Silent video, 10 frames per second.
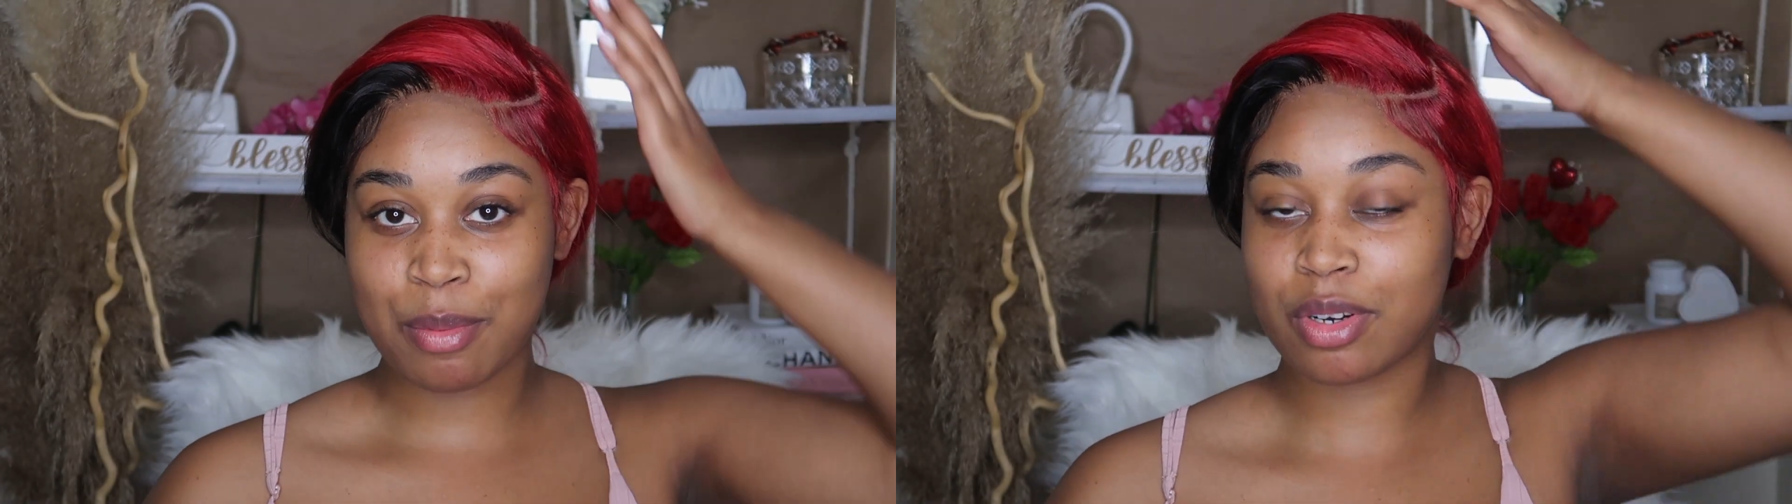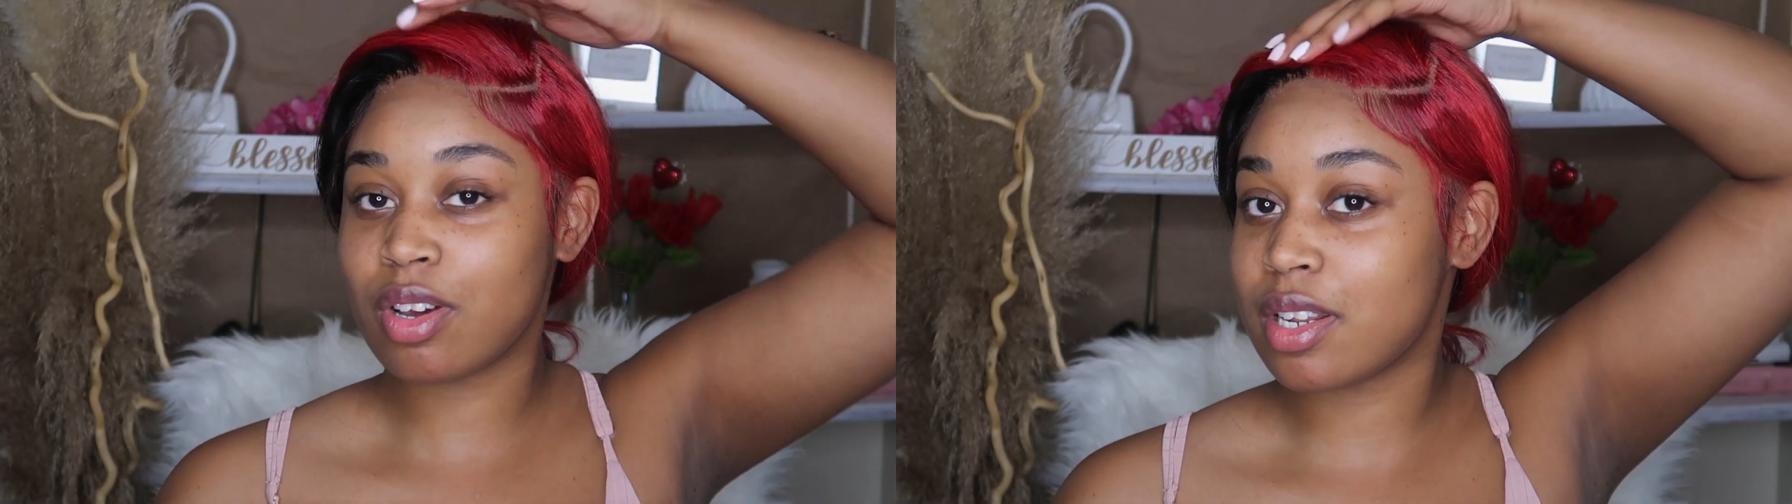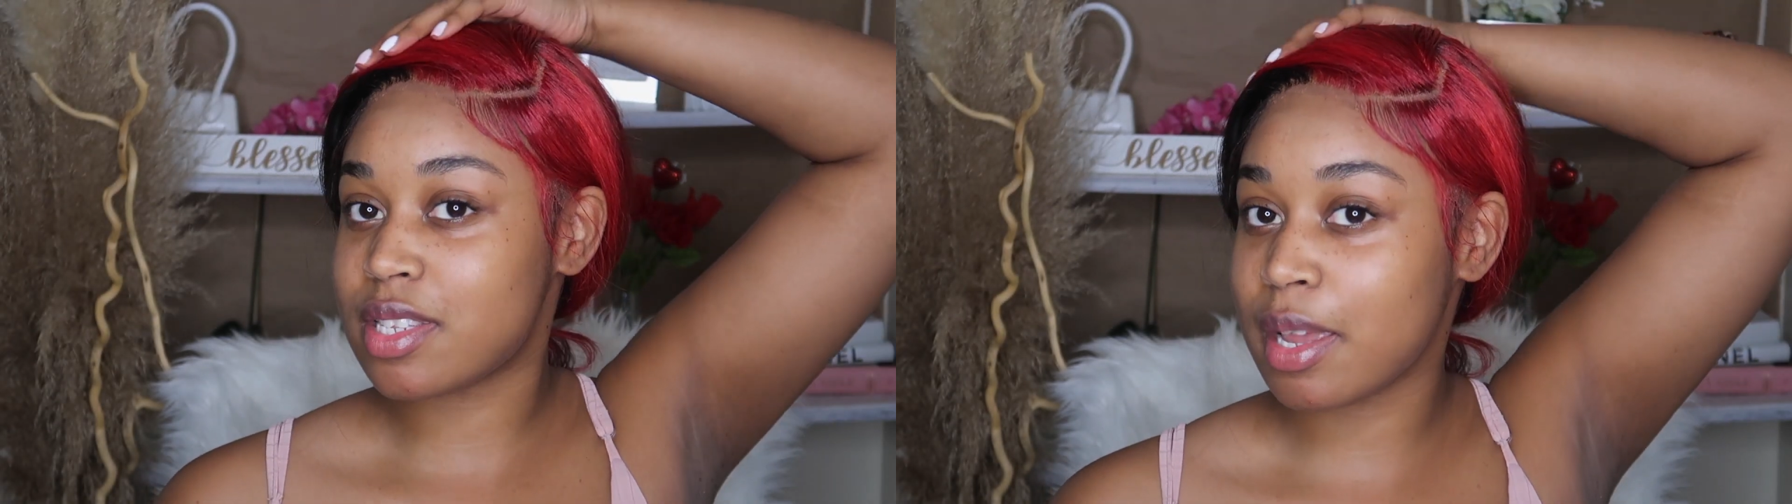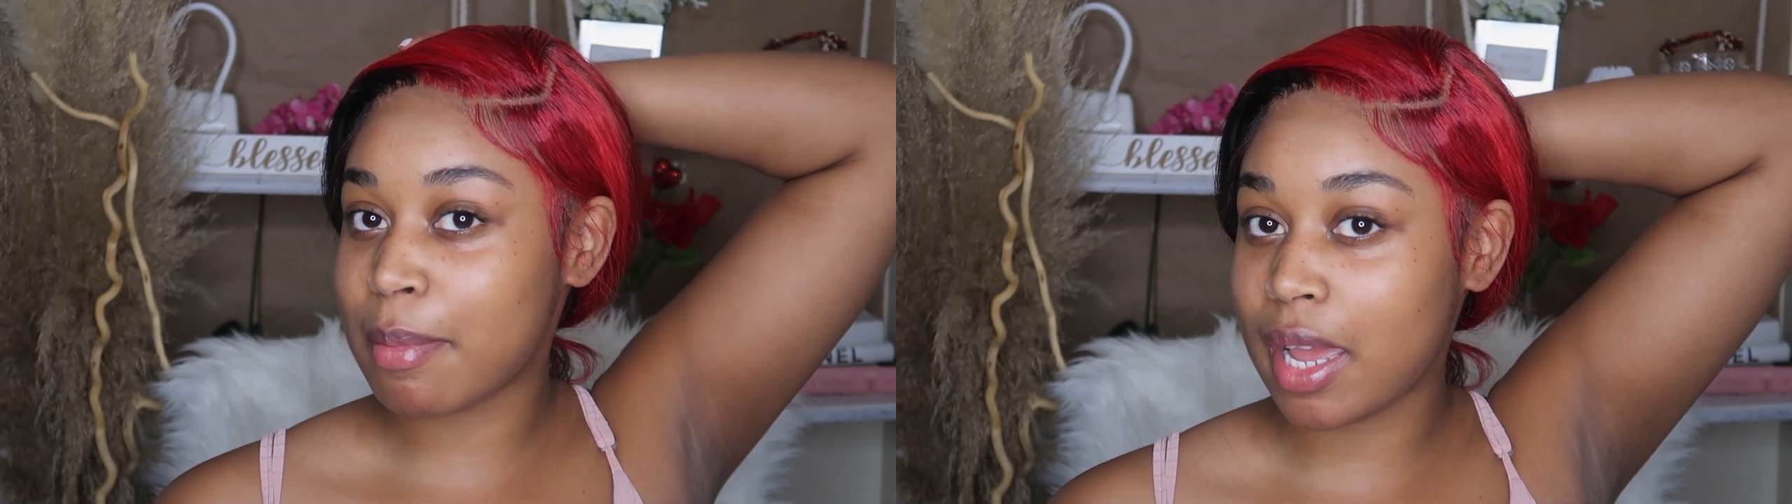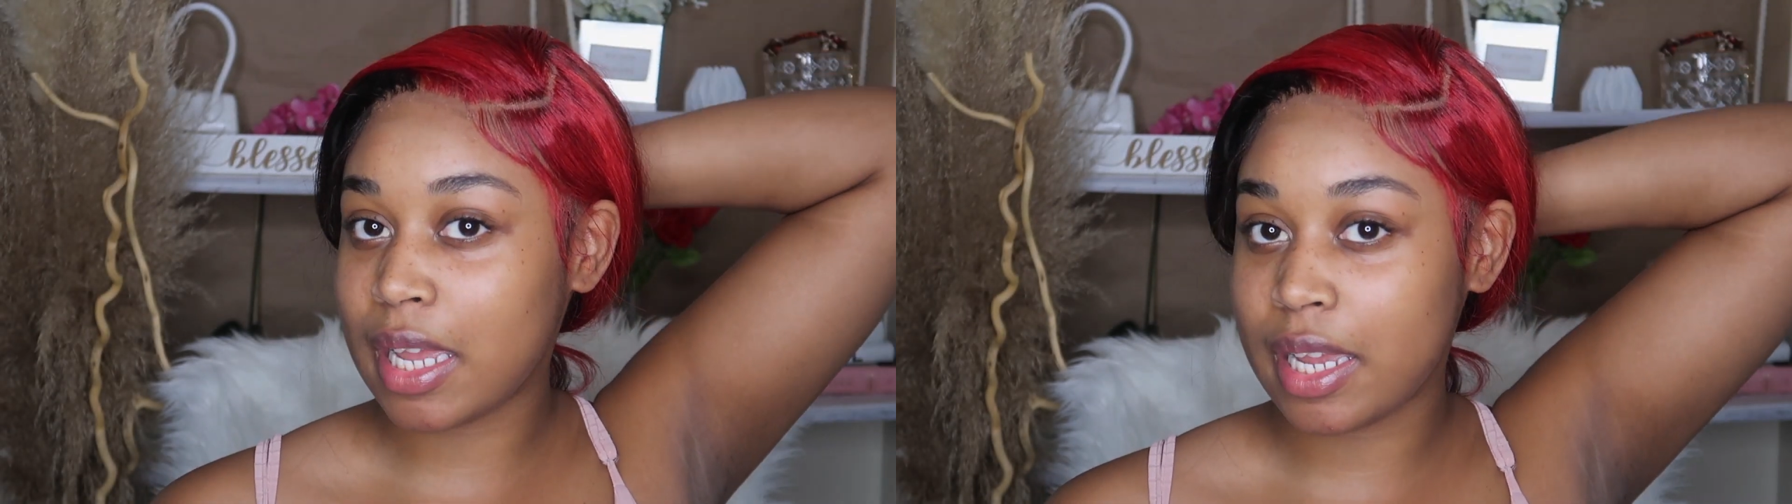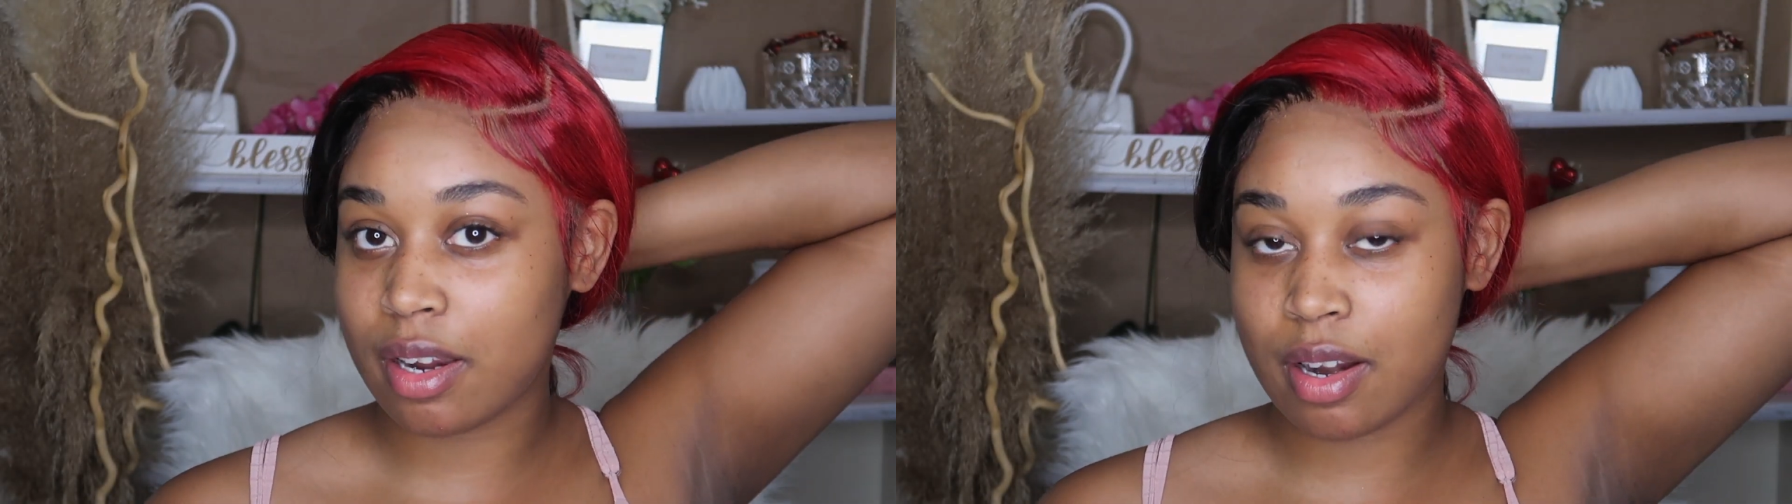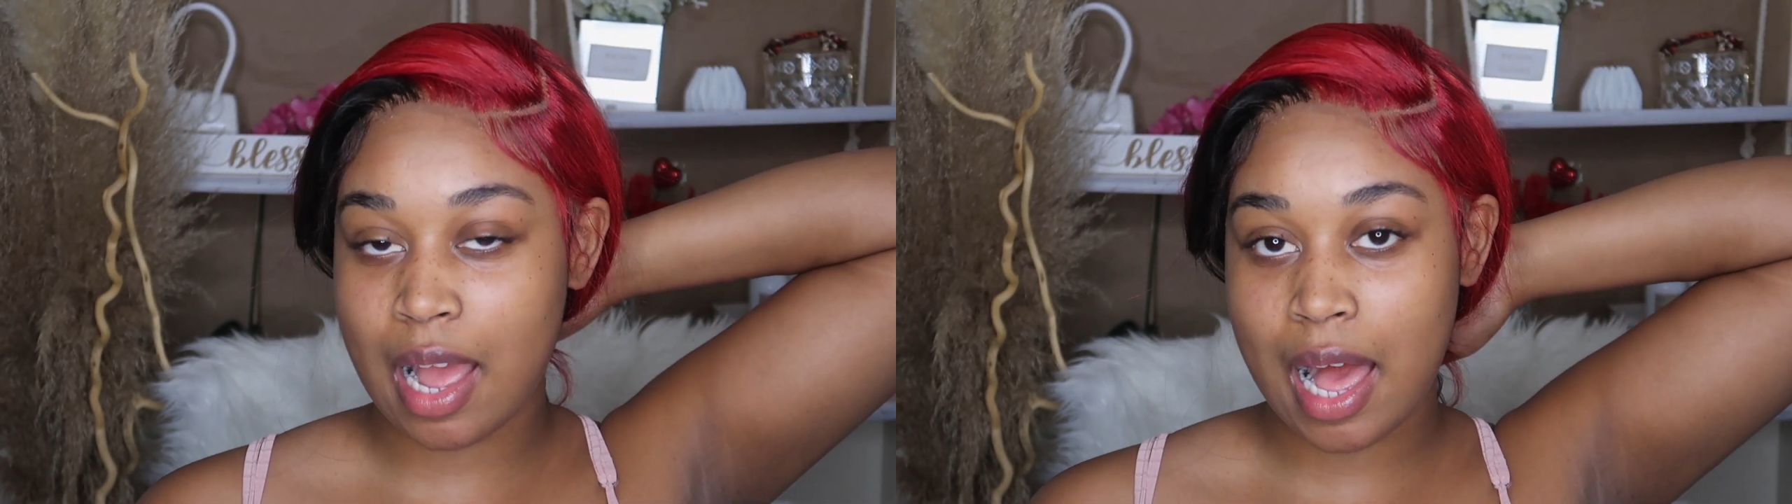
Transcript: I want to go ahead and take my hair